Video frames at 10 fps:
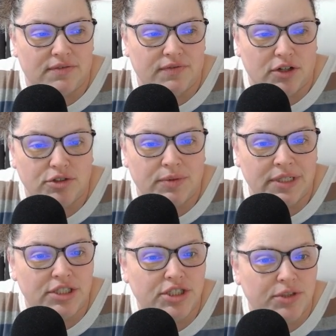first one
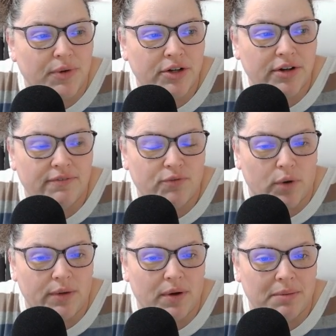is
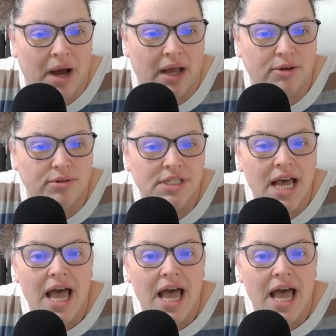241 miles